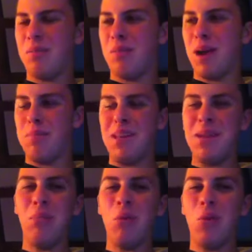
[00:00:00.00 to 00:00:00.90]
by
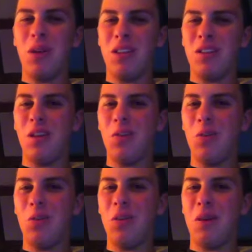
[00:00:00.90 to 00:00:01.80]
people
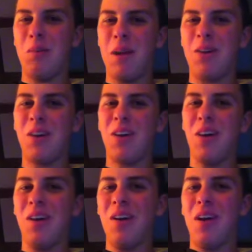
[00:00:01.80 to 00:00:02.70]
into
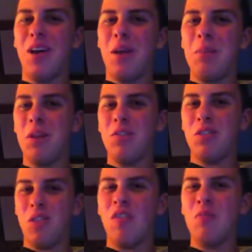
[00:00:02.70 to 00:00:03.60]
America, because
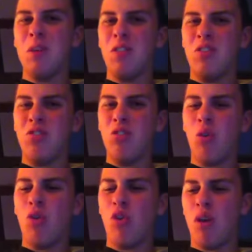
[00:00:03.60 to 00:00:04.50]
the government is just so
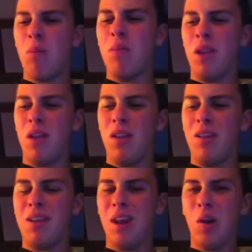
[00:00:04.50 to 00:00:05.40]
corrupted. And,
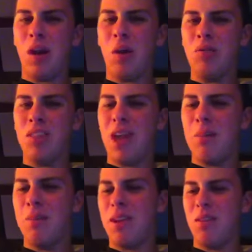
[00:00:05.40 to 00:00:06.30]
now it's
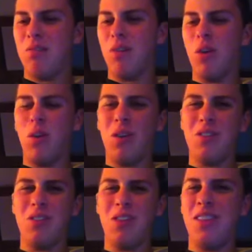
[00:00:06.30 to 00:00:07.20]
happening in
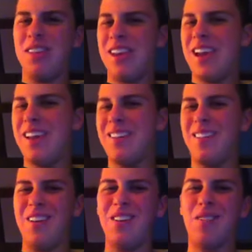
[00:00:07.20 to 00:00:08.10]
Ferguson, the
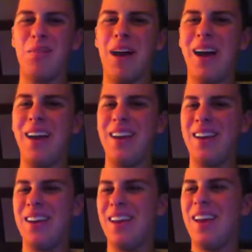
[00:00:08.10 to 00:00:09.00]
NSA
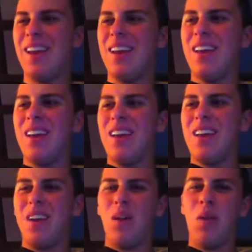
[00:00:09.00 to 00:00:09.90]
spying,
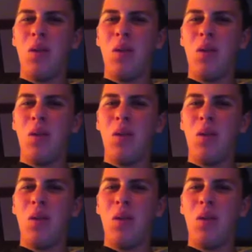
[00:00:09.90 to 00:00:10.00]
the